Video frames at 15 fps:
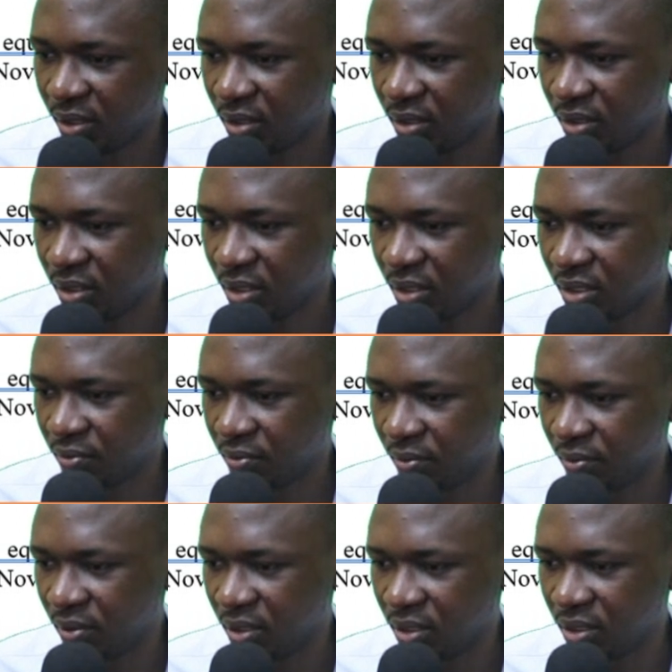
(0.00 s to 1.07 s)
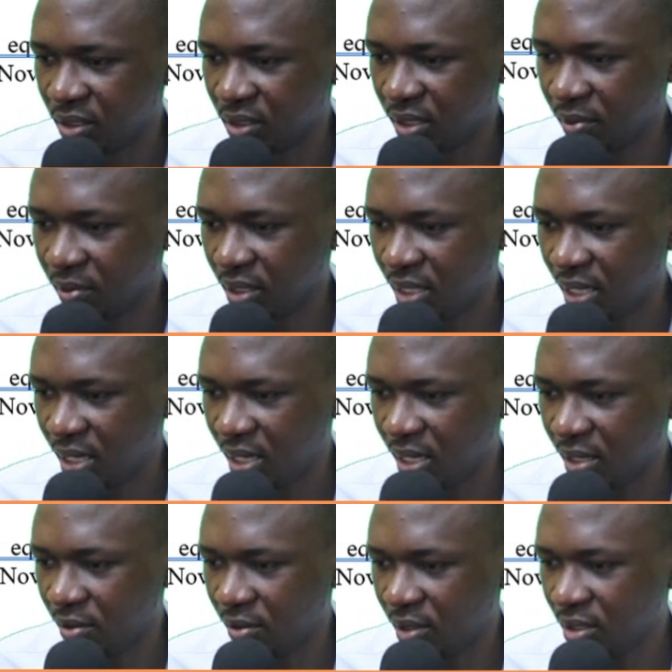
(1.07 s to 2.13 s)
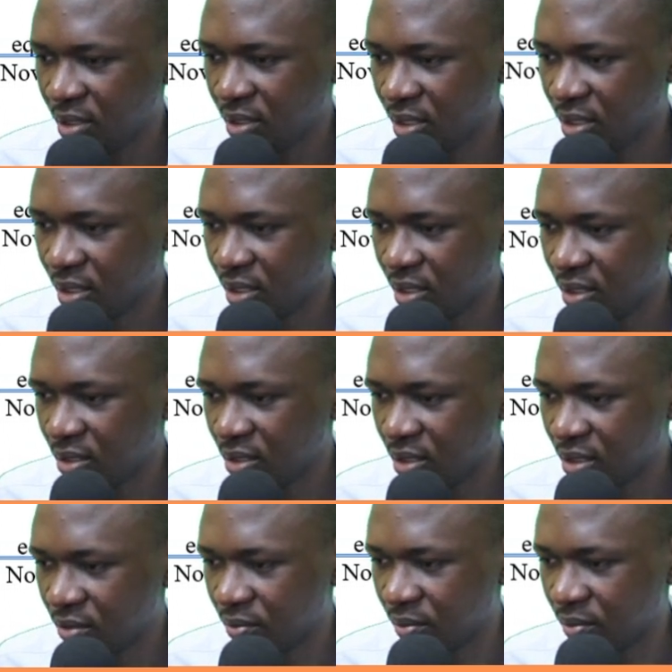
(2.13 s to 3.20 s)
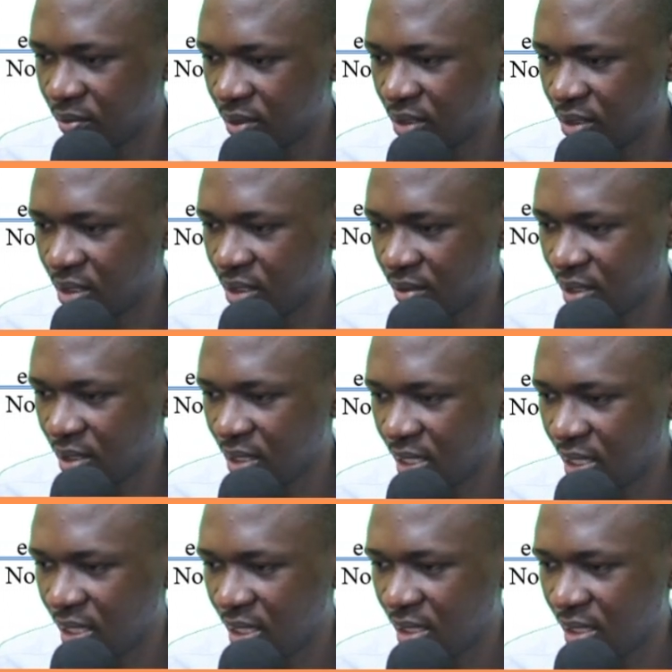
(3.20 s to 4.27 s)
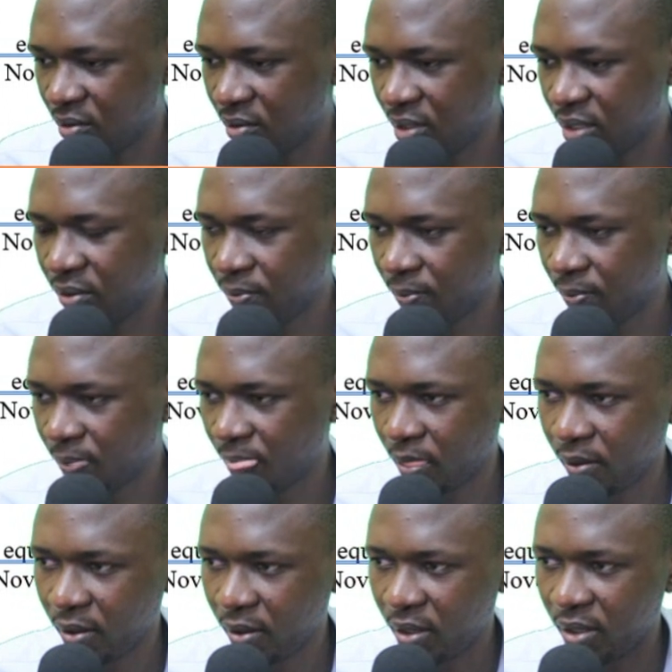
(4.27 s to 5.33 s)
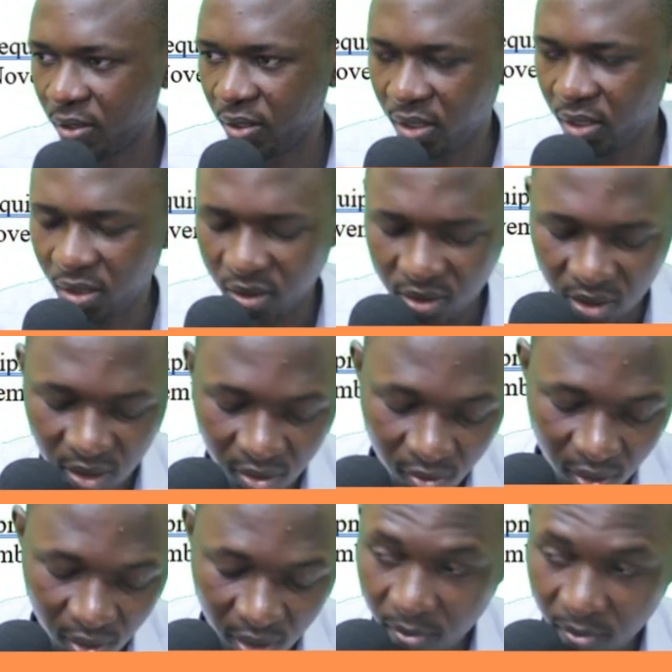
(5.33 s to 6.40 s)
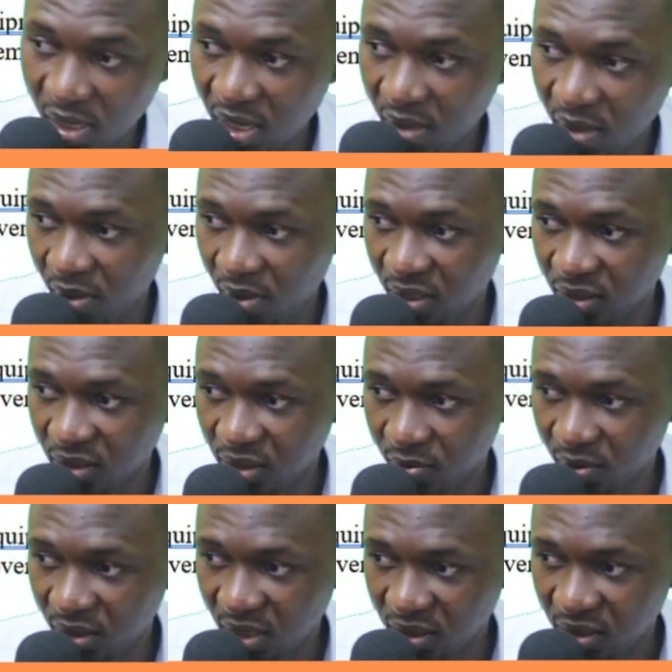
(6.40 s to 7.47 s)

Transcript: 657,900. 657,900. And then this side we have 9 plus 7, that's